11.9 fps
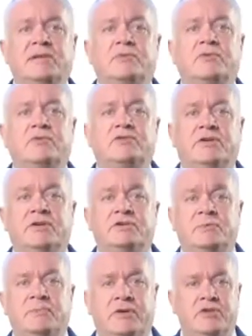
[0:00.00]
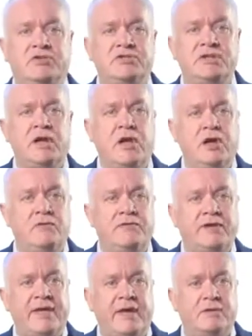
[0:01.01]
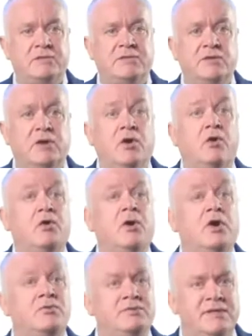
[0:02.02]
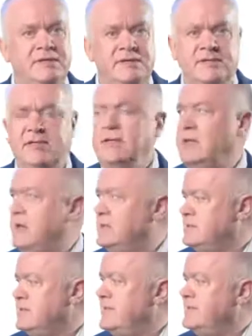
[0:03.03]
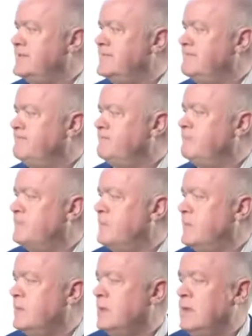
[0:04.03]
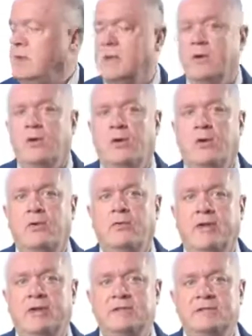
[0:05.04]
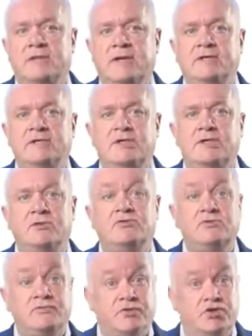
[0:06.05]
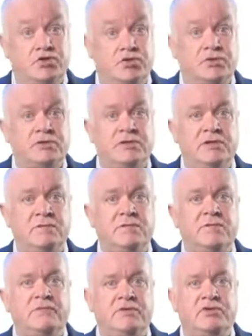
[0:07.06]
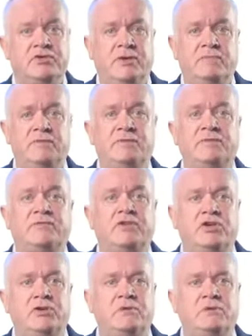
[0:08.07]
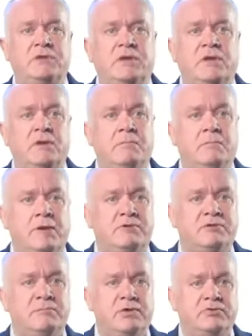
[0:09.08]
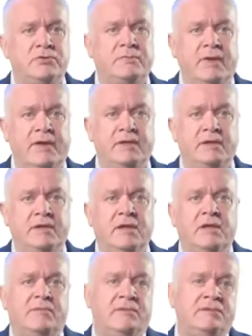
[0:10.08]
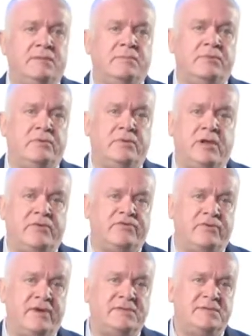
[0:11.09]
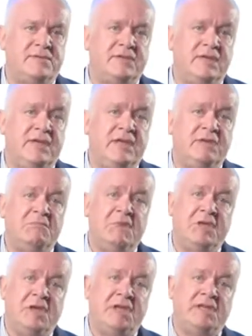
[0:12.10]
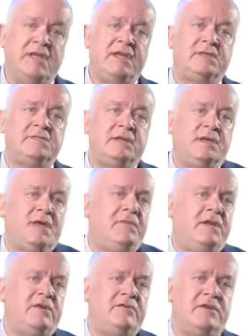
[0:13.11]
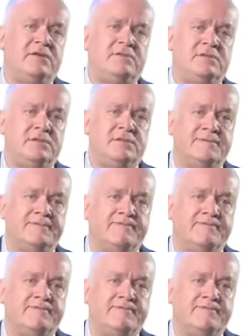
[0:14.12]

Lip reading: they will turn to purchasing over-the-counter or OTC NSAIDs. Oral NSAIDs are used for short-term for the treatment of acute, mild to moderate pain, for example, arthritis of the knee, headaches, and many other uses.